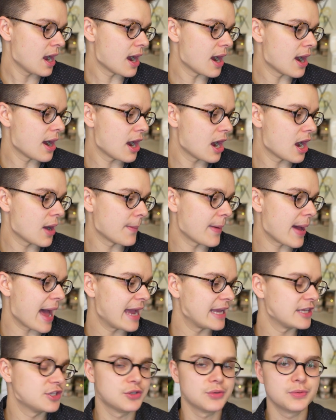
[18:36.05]
Um,
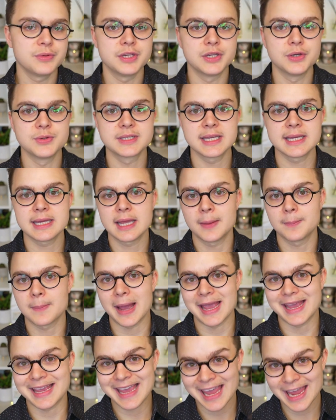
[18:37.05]
I do use it in
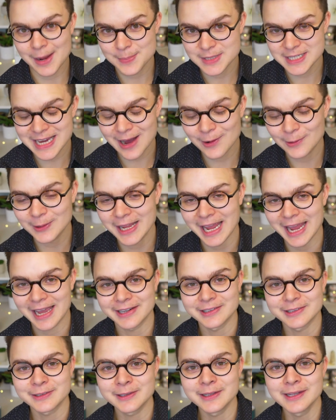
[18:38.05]
my Cape Town
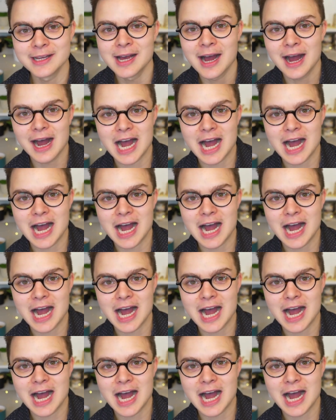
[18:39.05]
candle.